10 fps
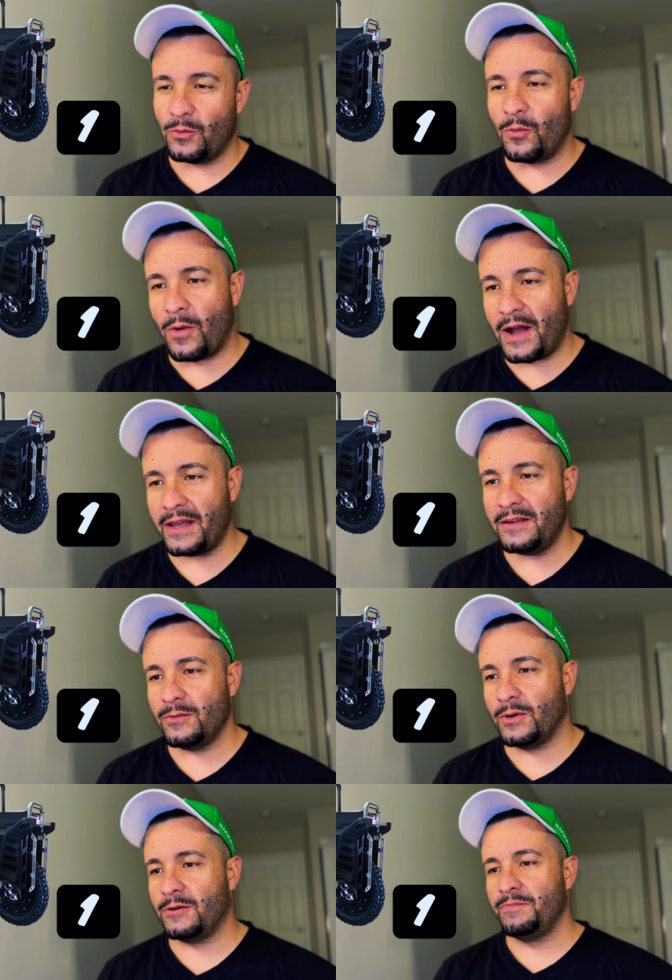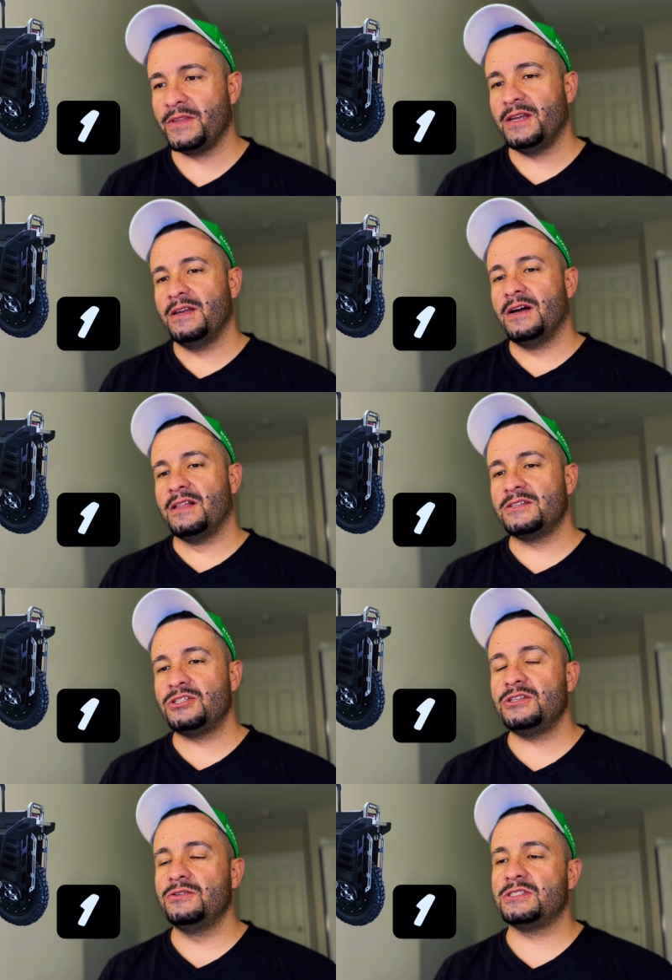Why? Well,
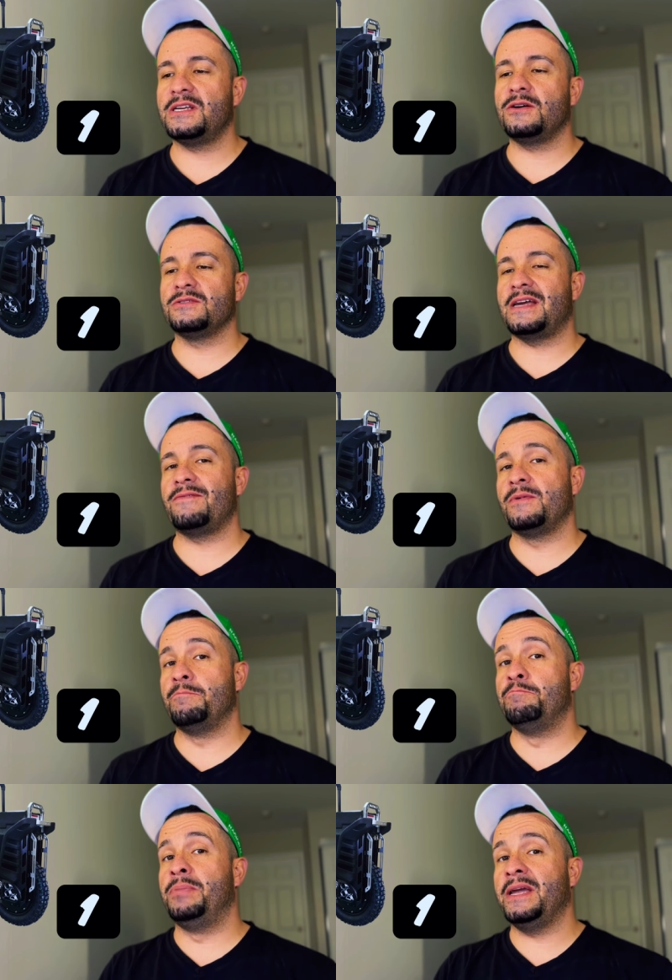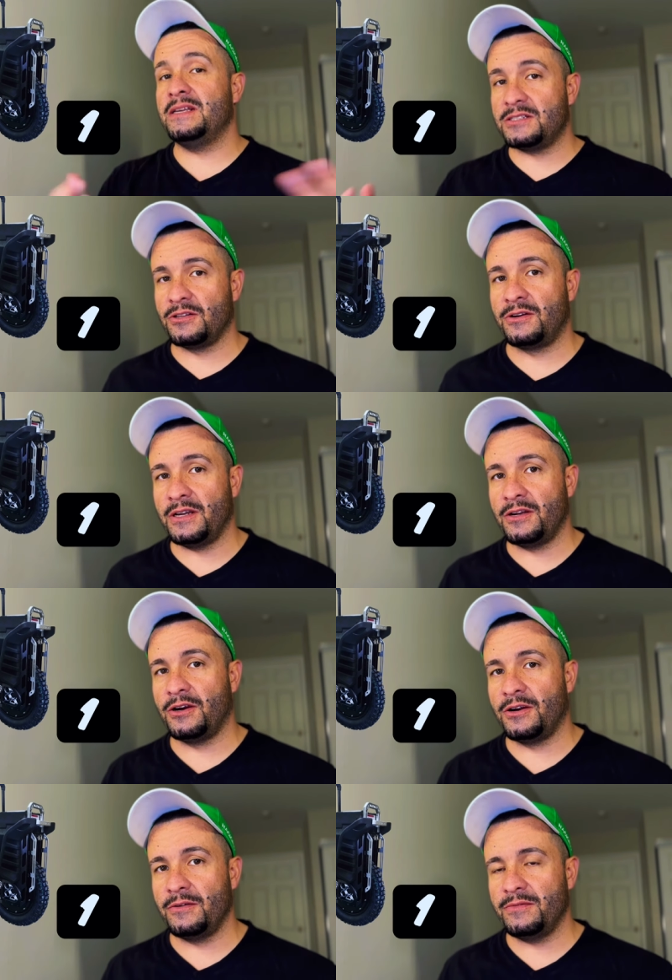electric unicycles have the biggest learning
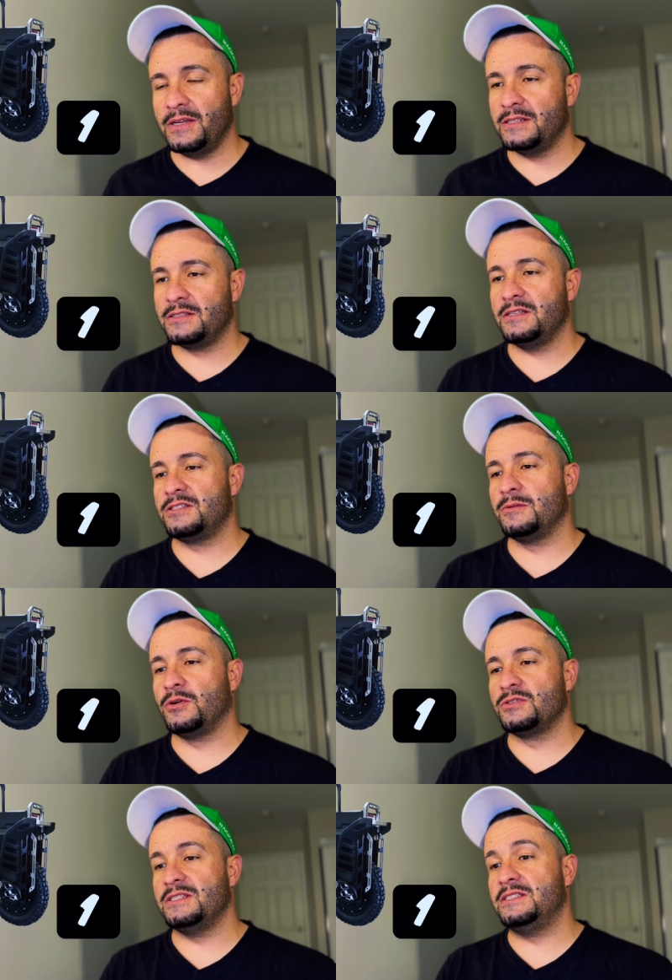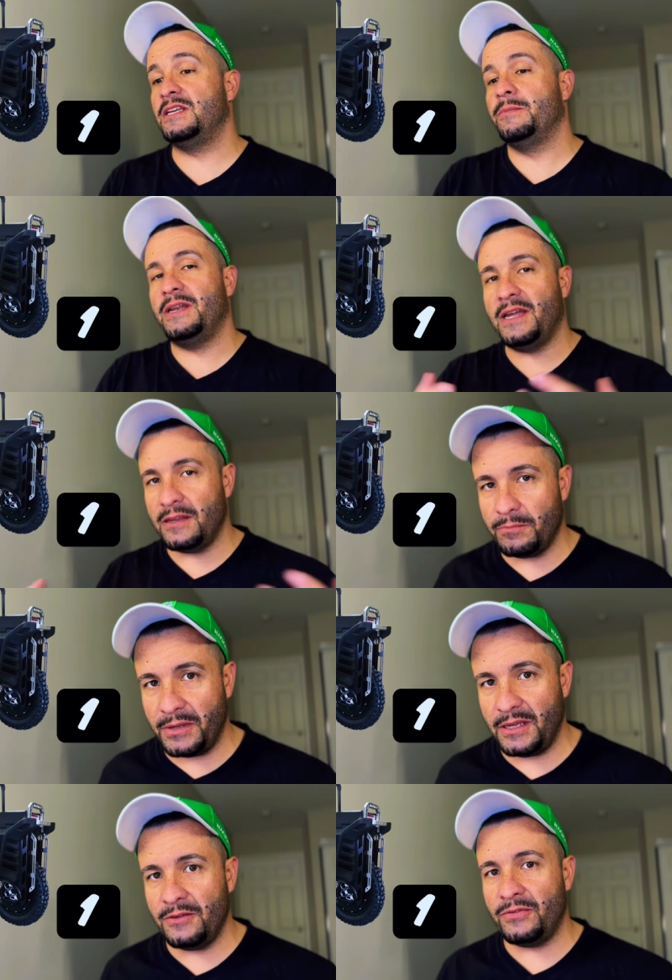curve. It's it's the most intimidating
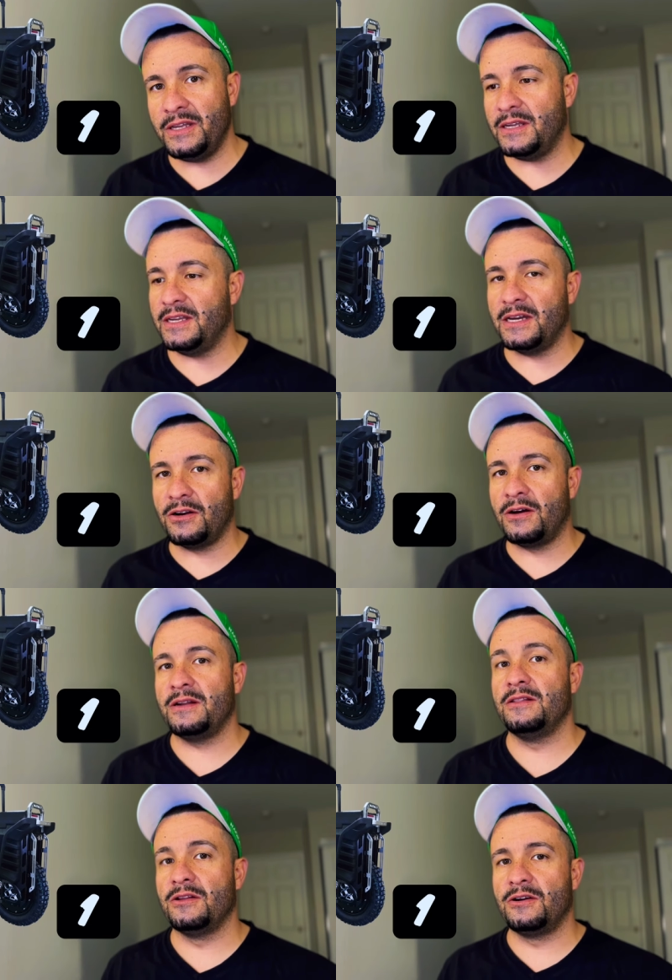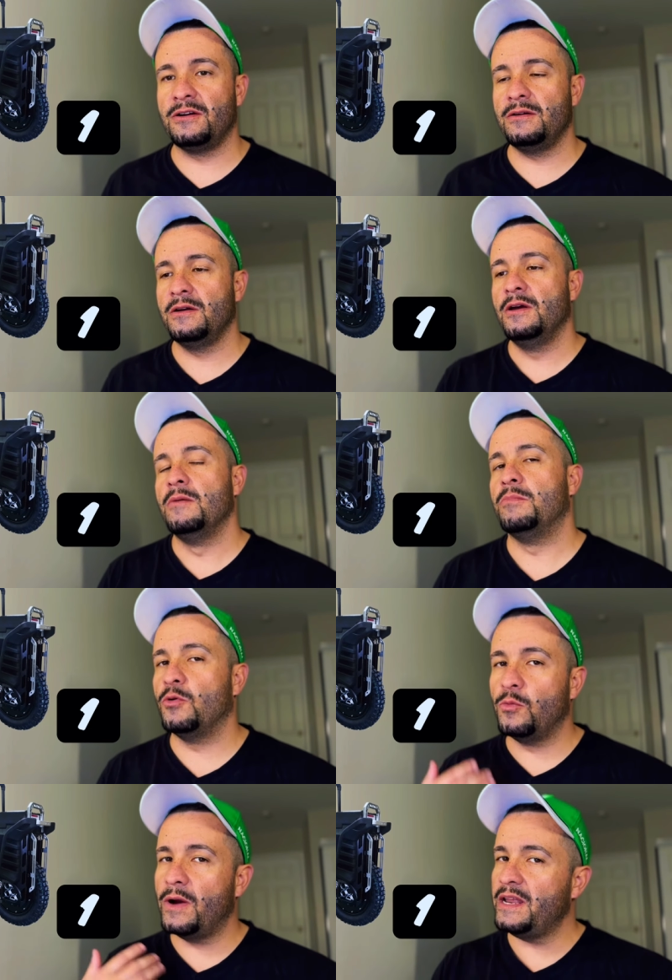PEV to get on and learn. But
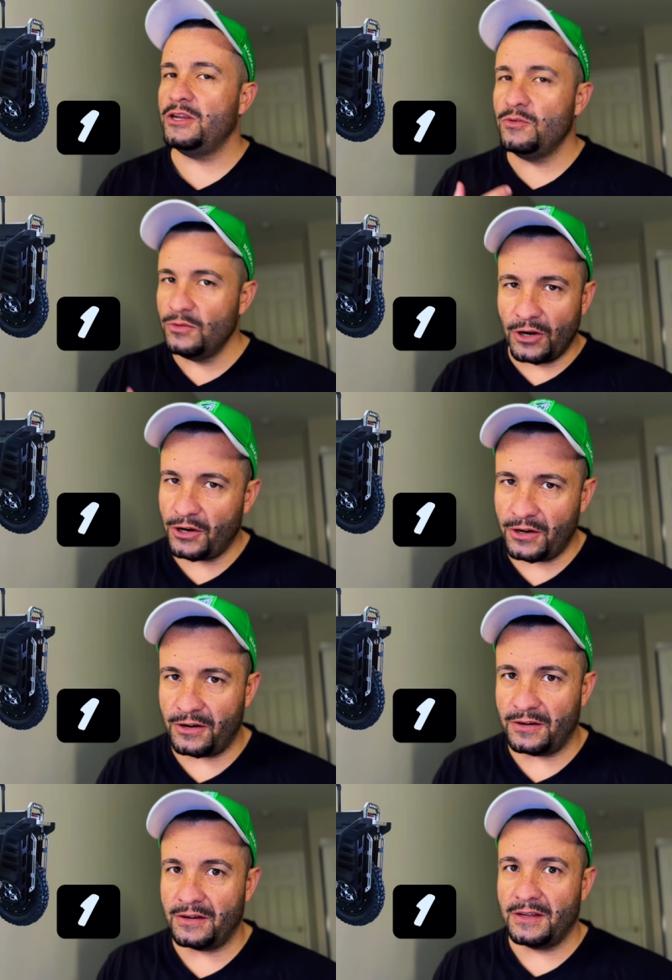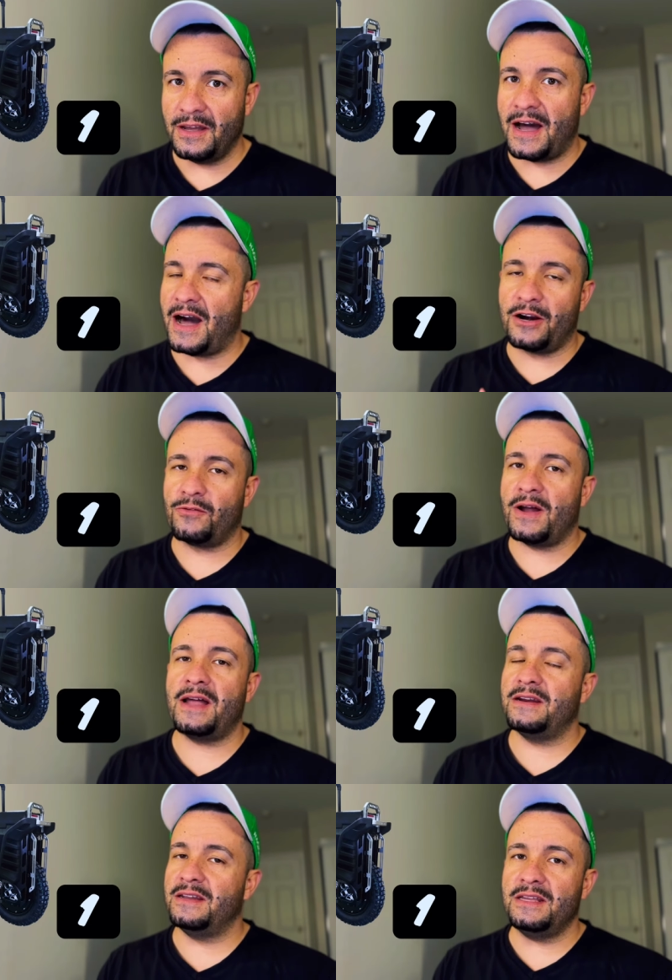when you learn, how to
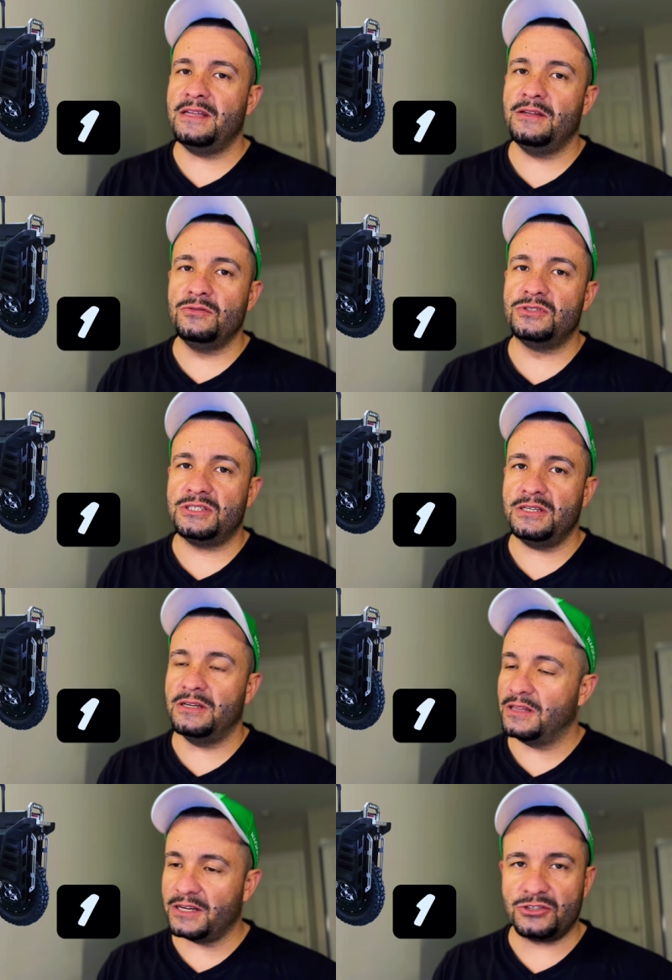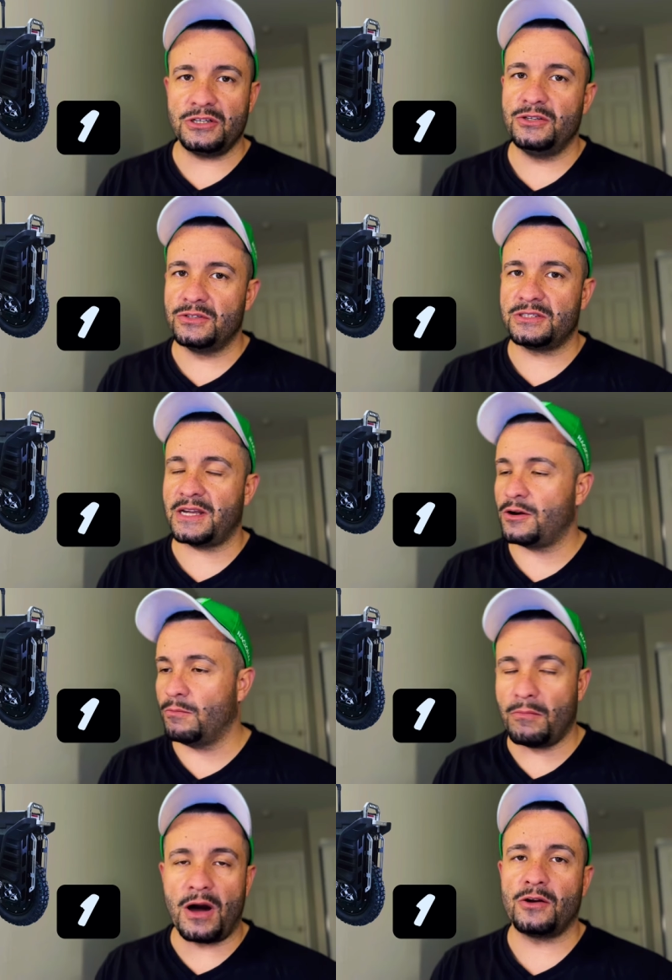ride an EUC, electric unicycle,
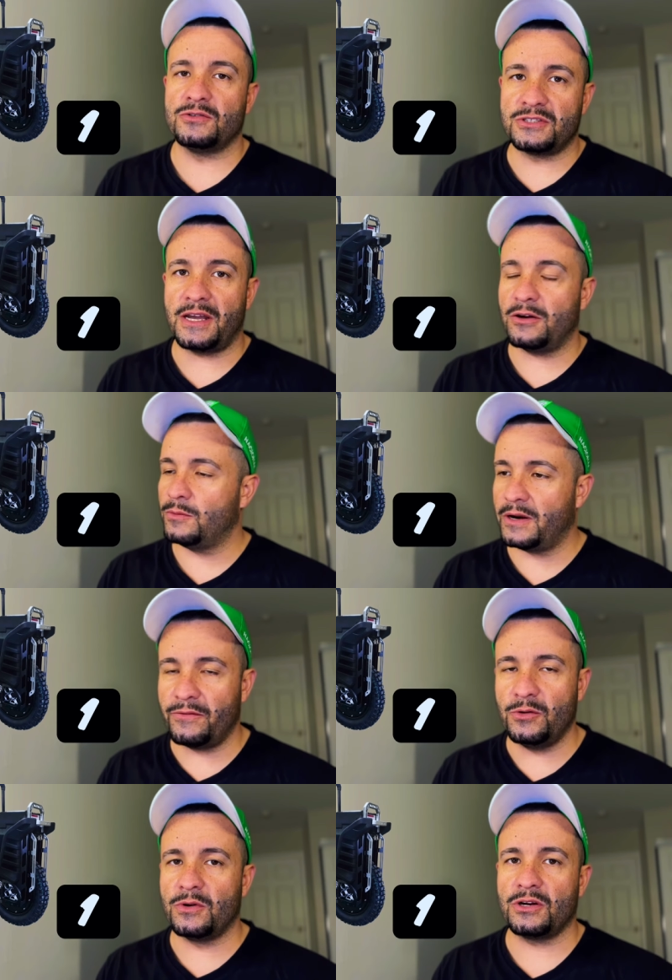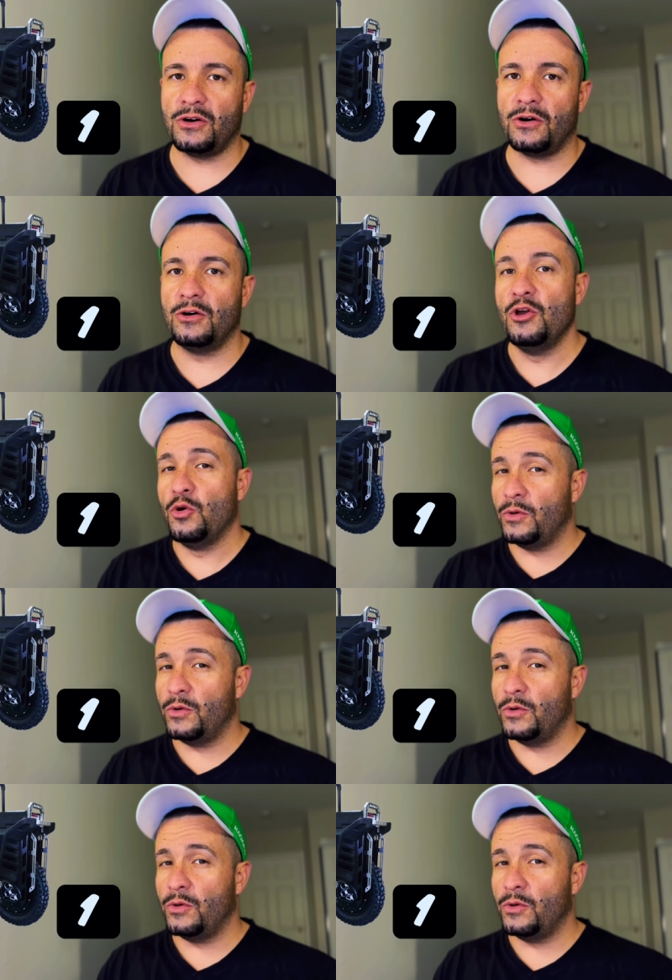monocycle, whatever you want to call.